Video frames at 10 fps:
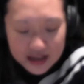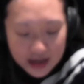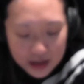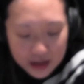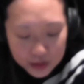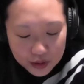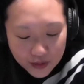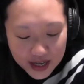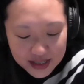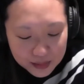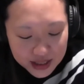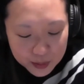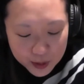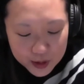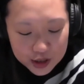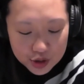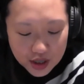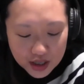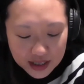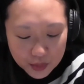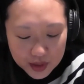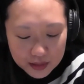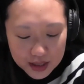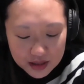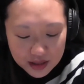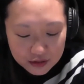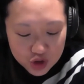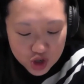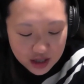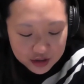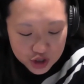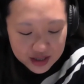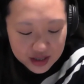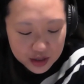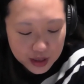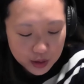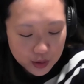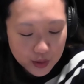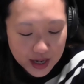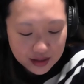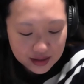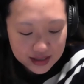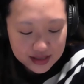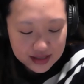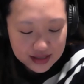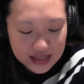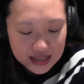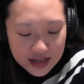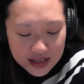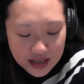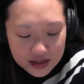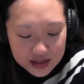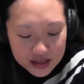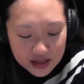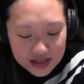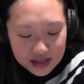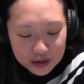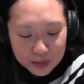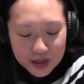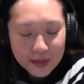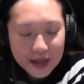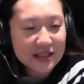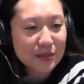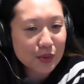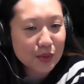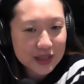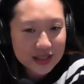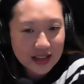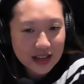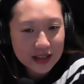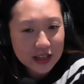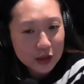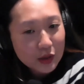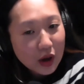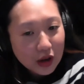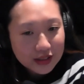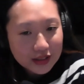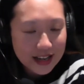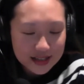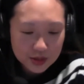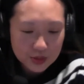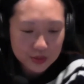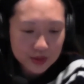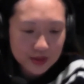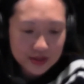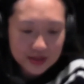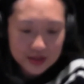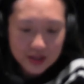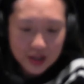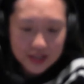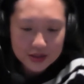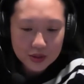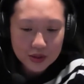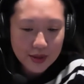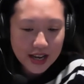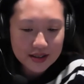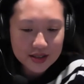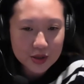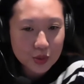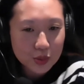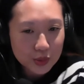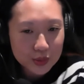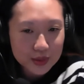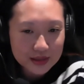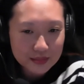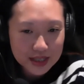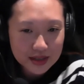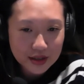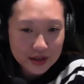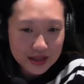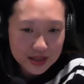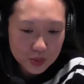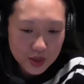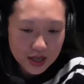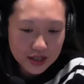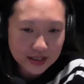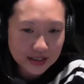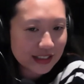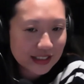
Now, you've had some experience struggling with mental health challenges during your adolescence. Can you tell us a little bit about the supports that you got at schools? Because tonight is all about schools and mental health as well.